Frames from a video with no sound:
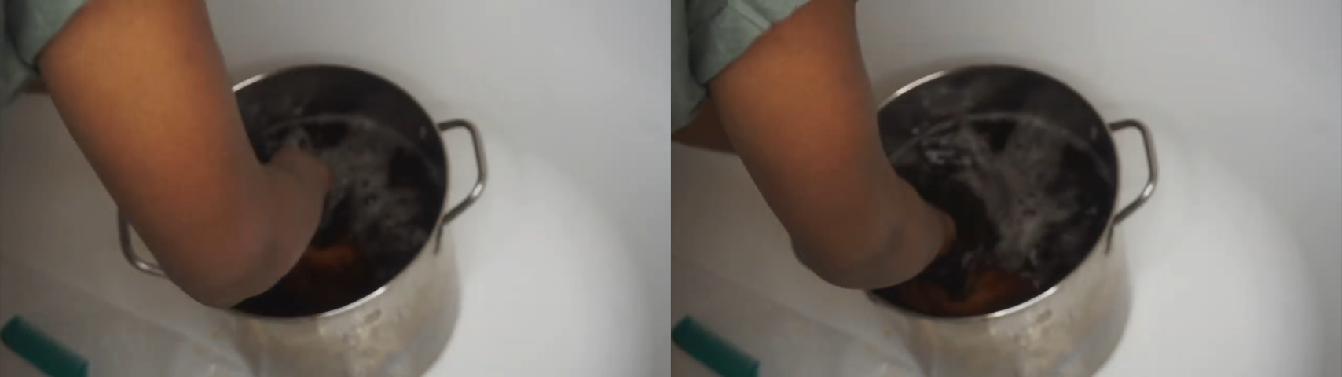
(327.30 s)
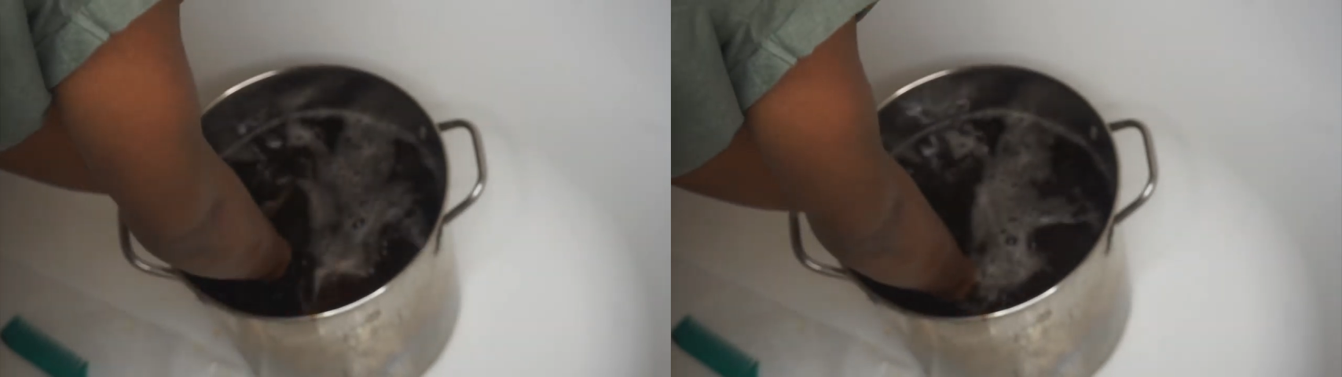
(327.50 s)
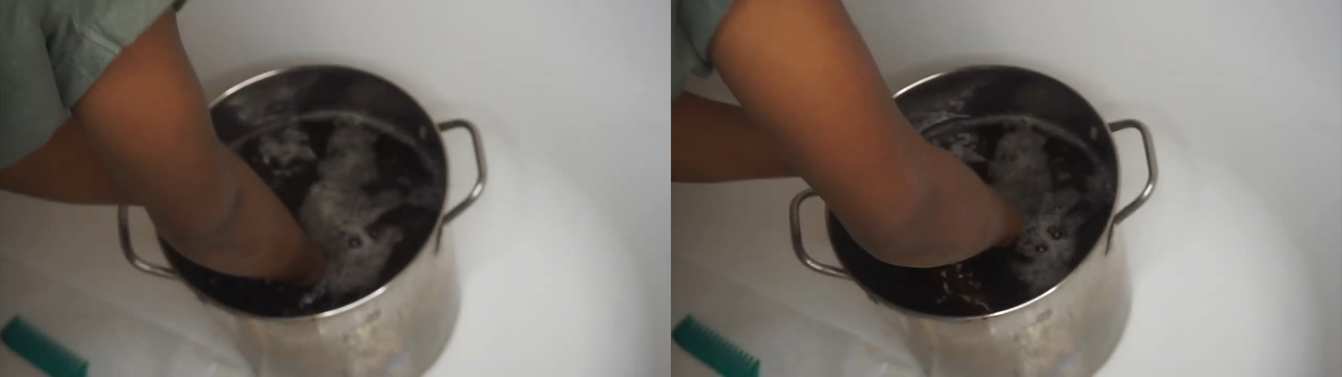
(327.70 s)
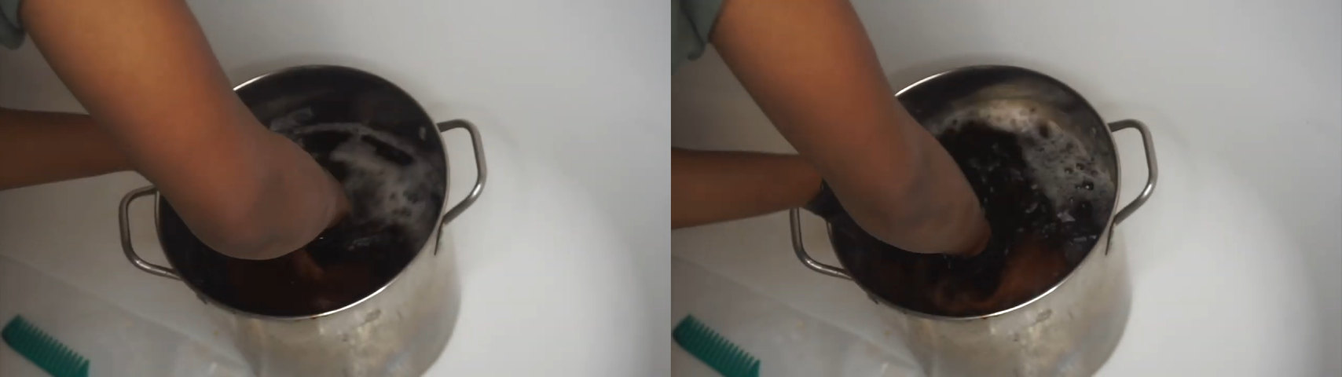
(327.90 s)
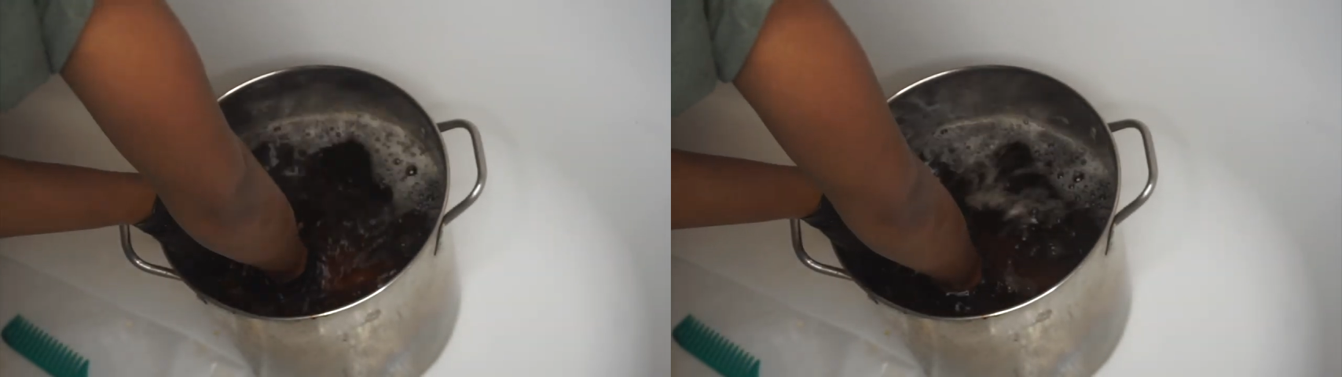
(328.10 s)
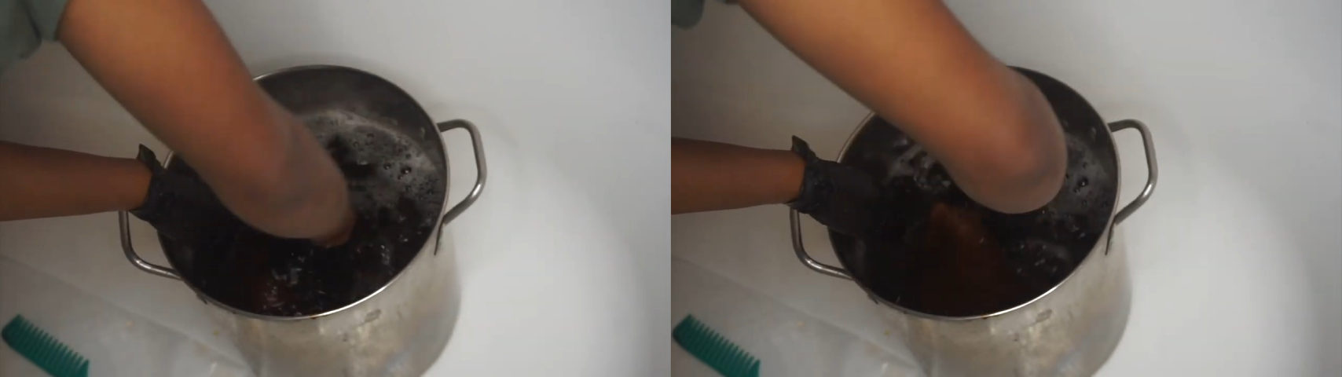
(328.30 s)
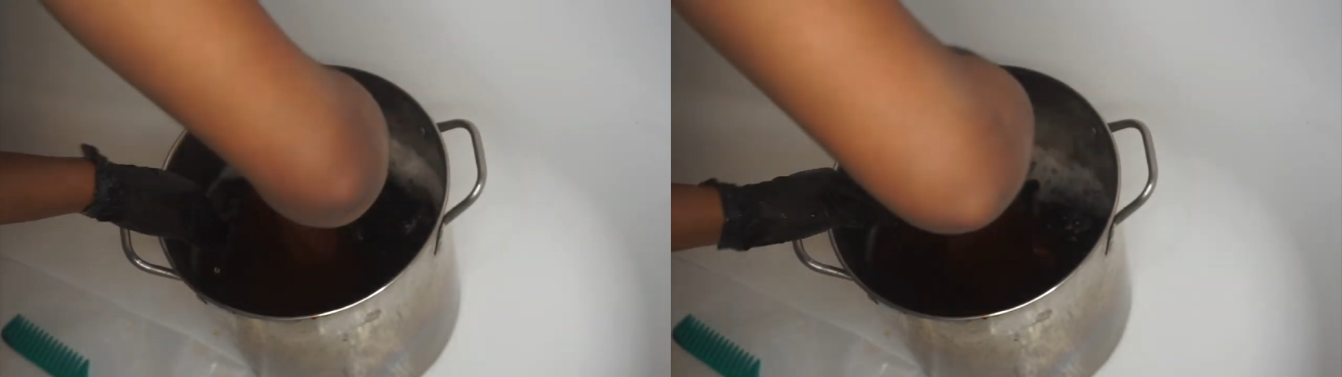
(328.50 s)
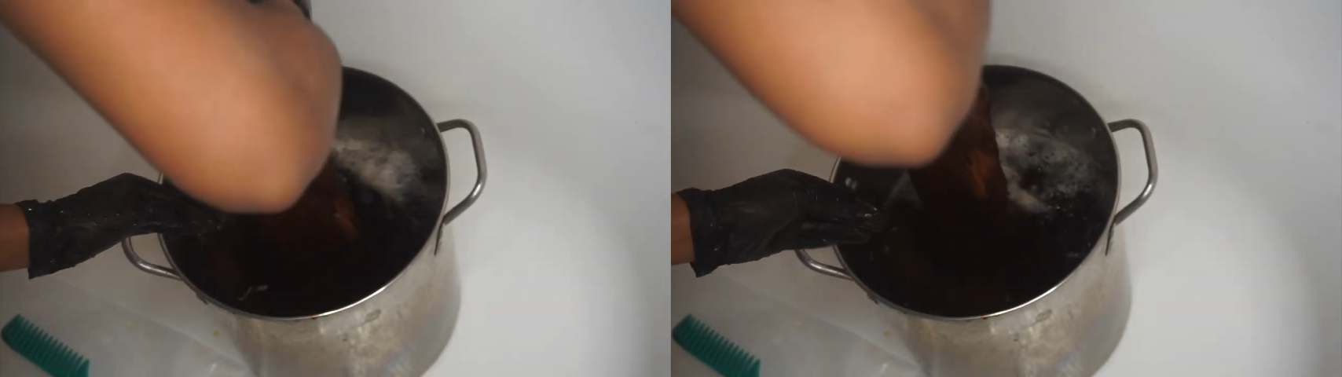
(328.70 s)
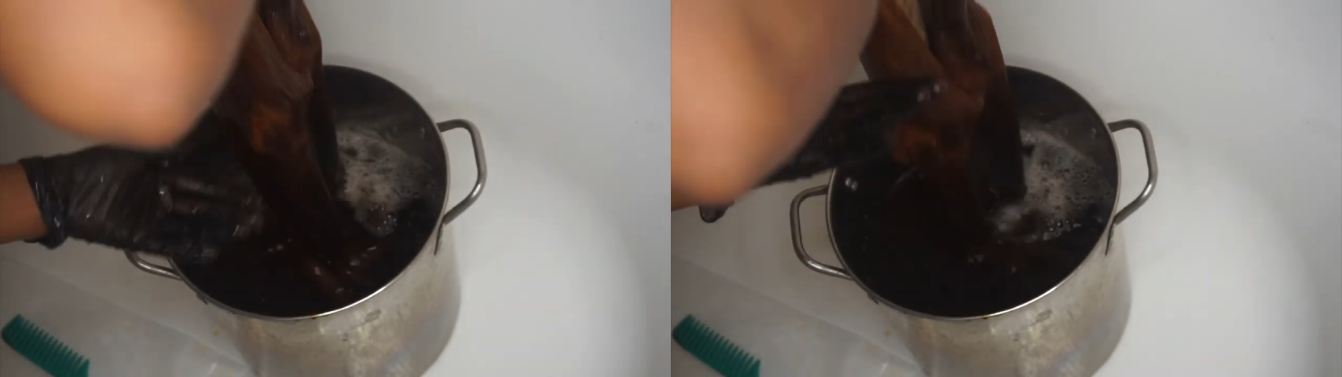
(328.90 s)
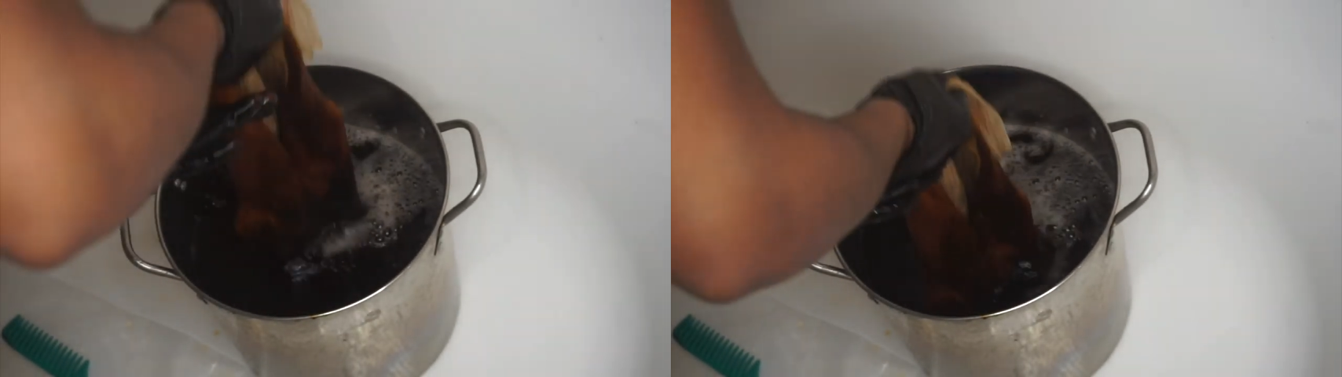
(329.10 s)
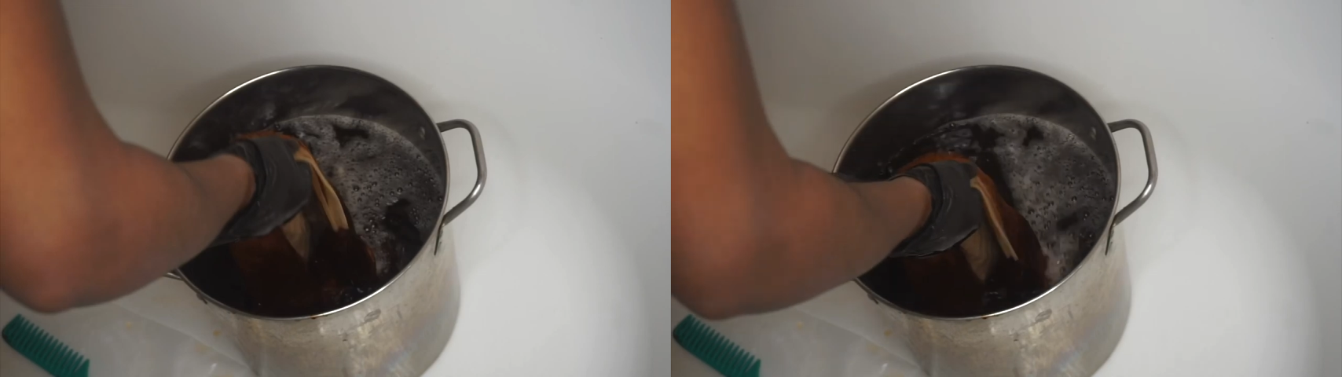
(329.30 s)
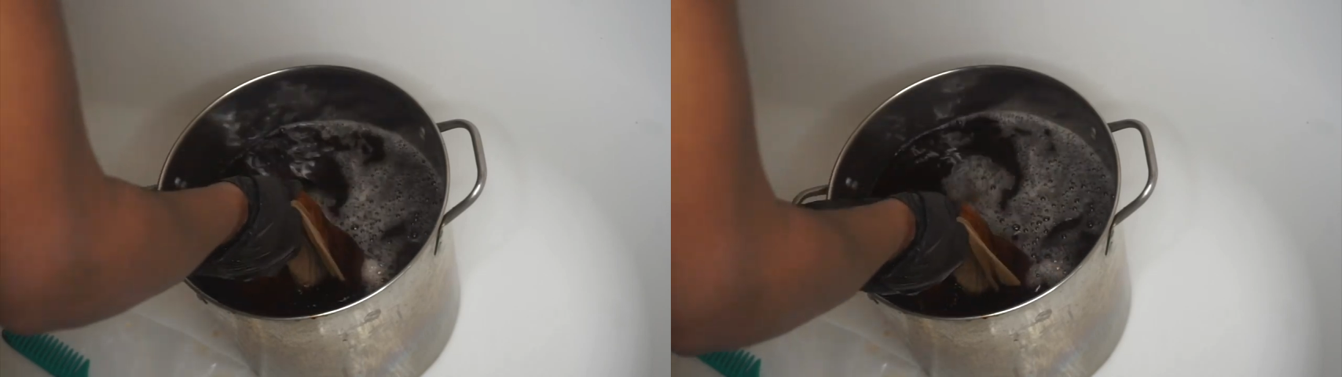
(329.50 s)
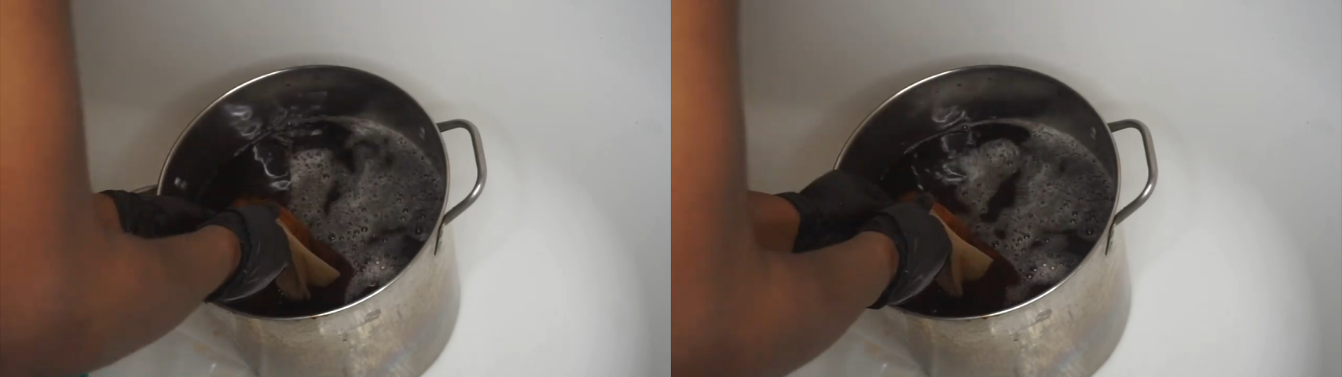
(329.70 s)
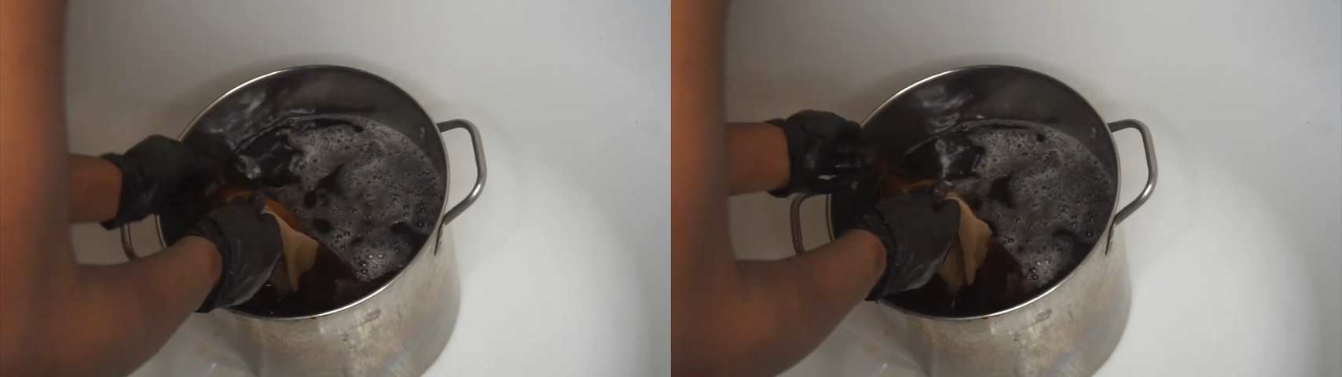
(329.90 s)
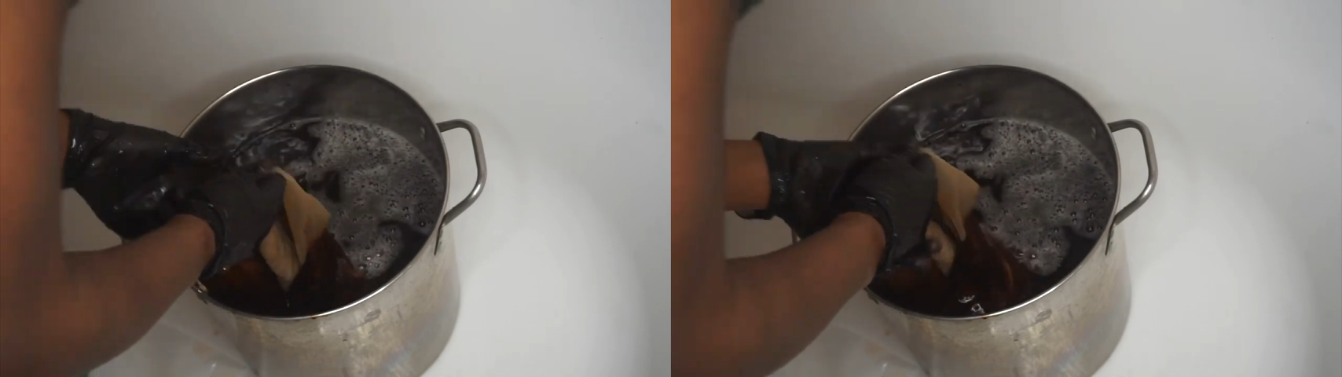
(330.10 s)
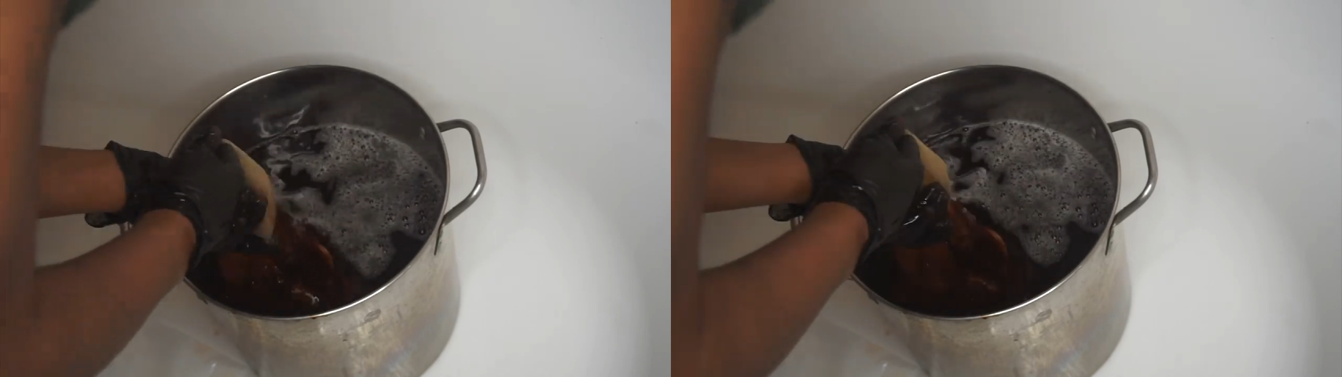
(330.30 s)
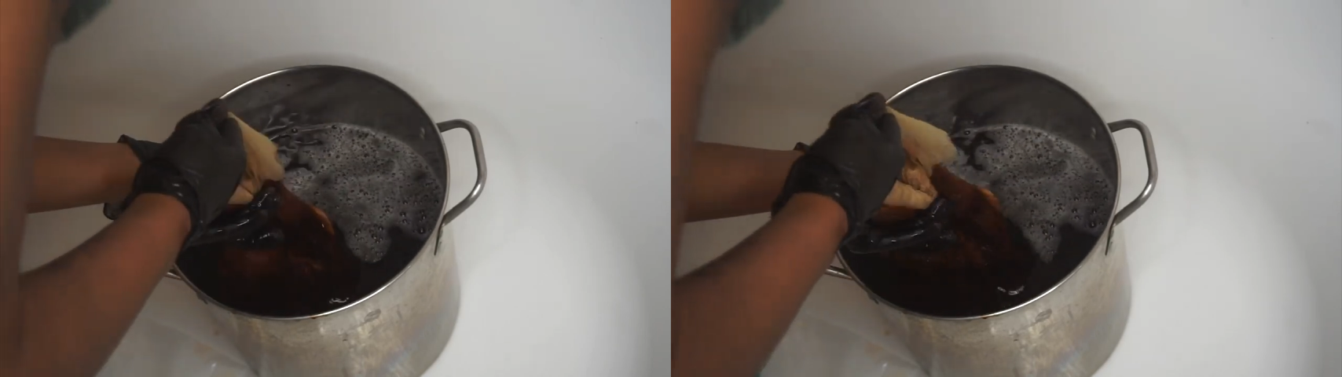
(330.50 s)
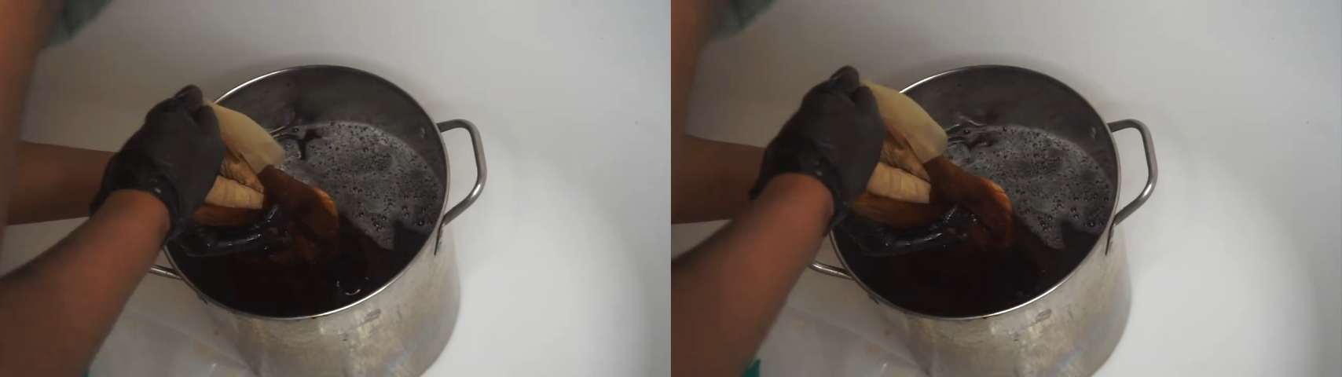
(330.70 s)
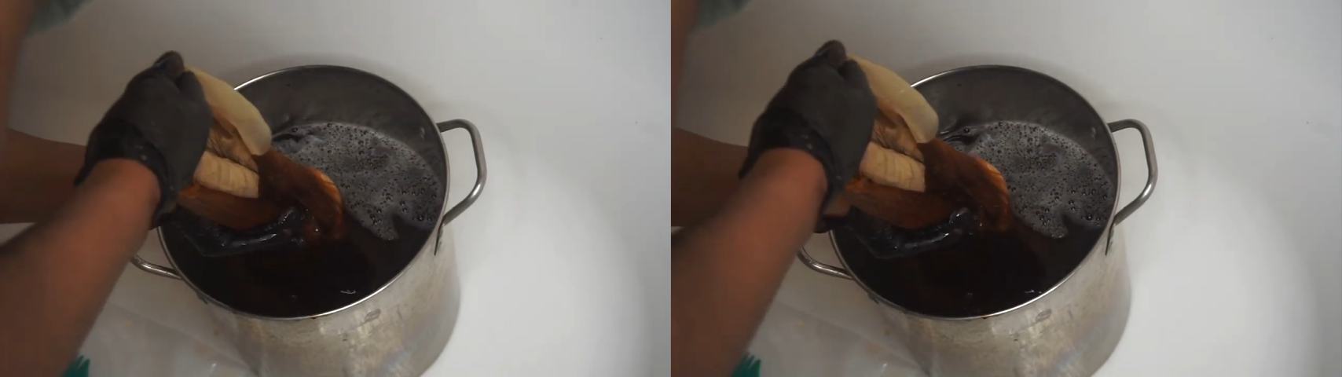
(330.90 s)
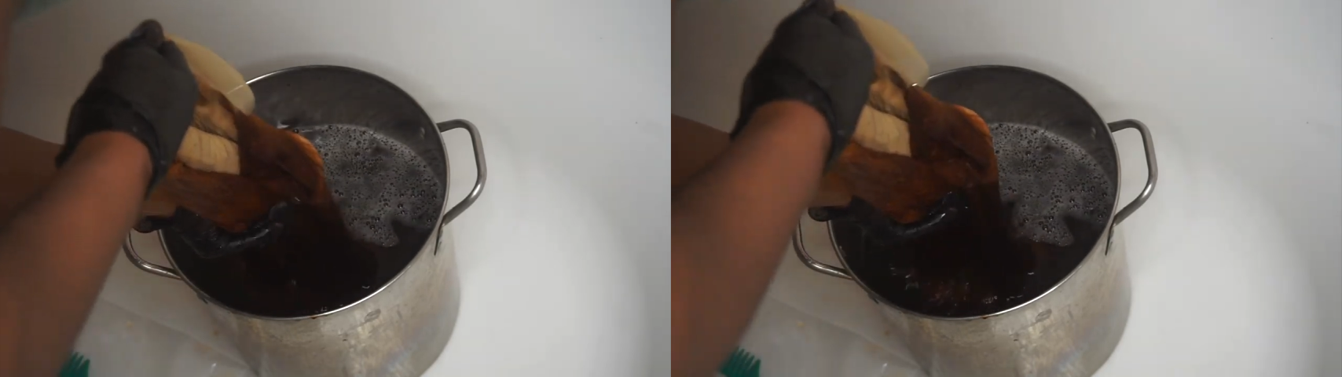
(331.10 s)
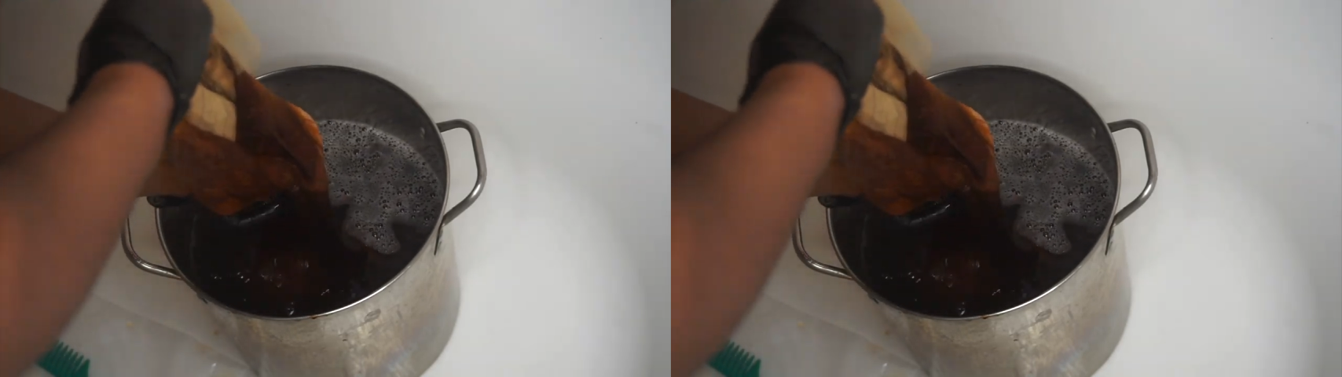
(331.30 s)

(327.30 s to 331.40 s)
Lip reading: [unreadable: no face in view]